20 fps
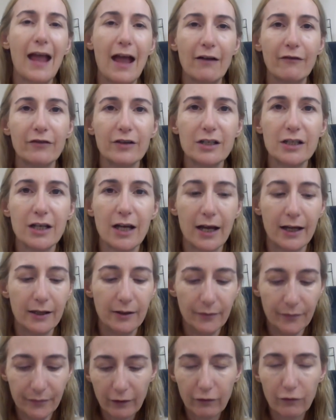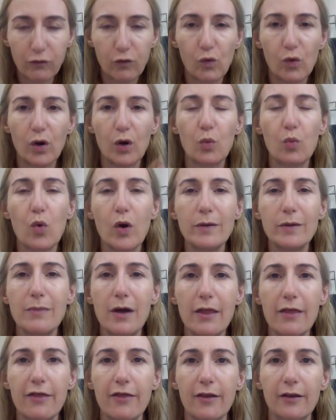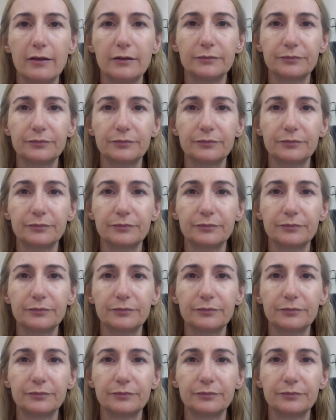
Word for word: Every day for one month.